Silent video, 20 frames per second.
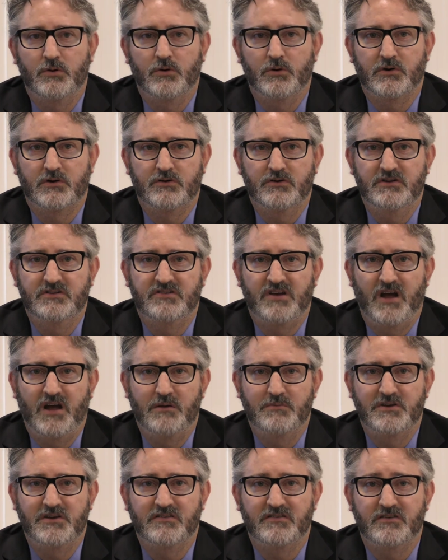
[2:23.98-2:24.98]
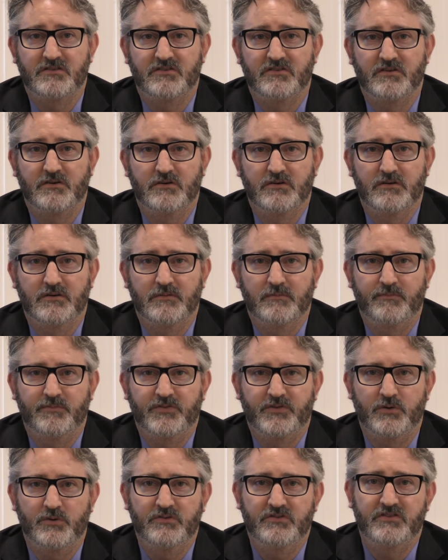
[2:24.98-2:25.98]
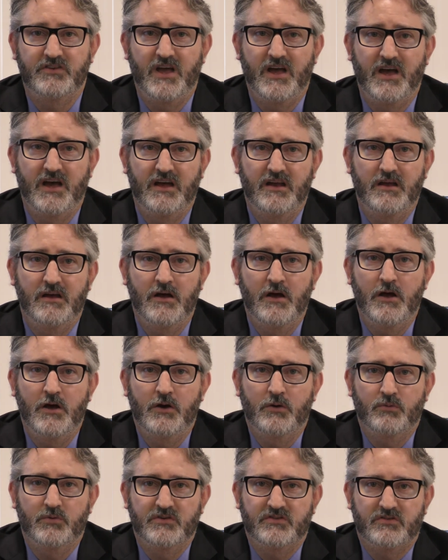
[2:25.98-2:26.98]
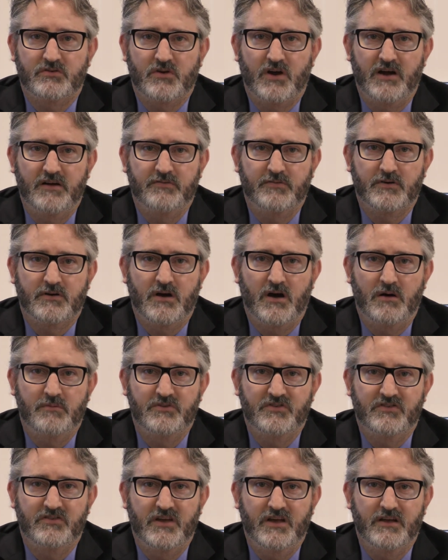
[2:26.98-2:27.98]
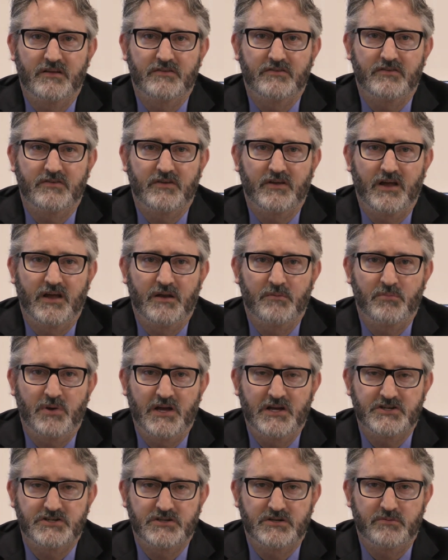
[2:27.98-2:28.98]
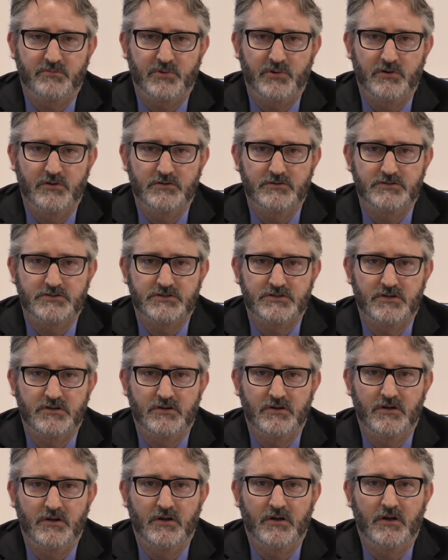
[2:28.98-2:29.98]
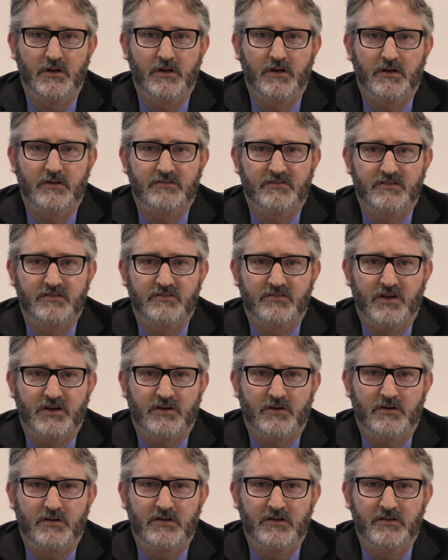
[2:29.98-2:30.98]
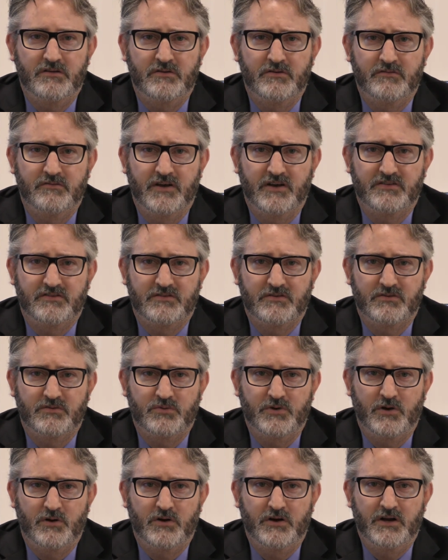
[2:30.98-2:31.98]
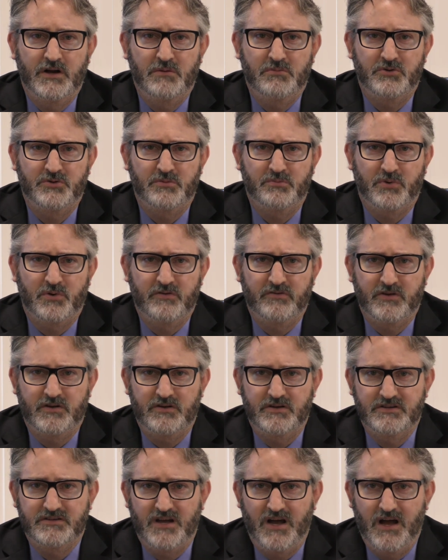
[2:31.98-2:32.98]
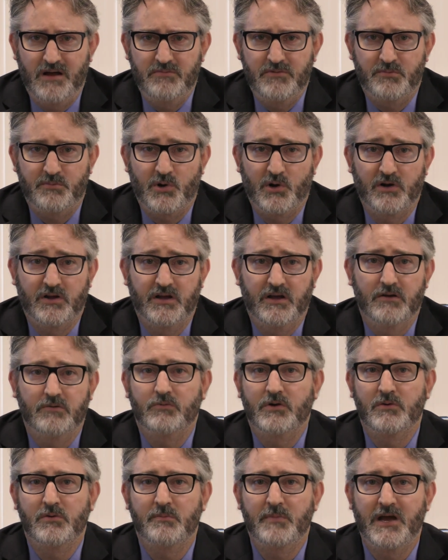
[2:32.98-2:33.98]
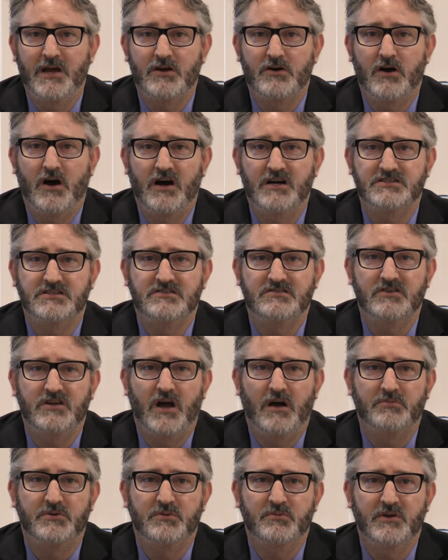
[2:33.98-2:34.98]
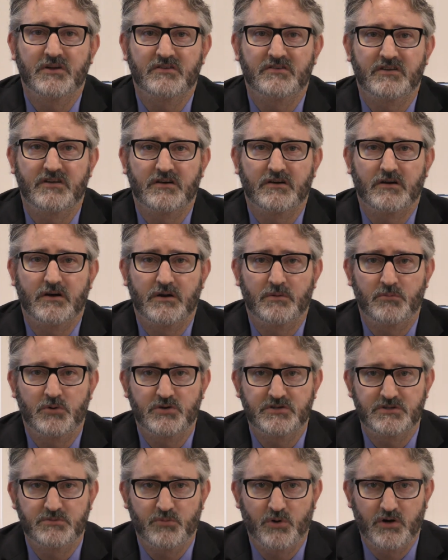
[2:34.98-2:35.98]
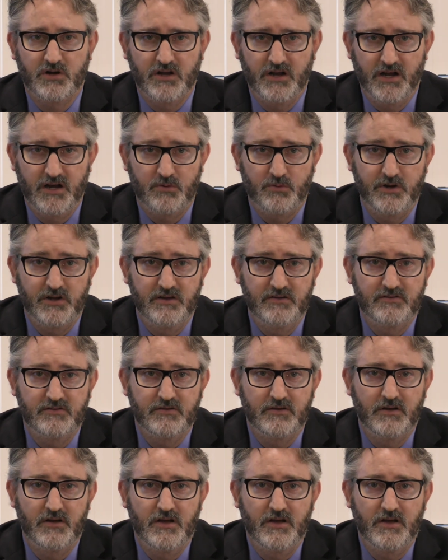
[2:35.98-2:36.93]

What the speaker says: or good timing is uncertain, so instead, we strive for common sense and a patient approach. Since, like all other investors, we are unable to perfectly time the market, we remain cautiously optimistic on emerging market equities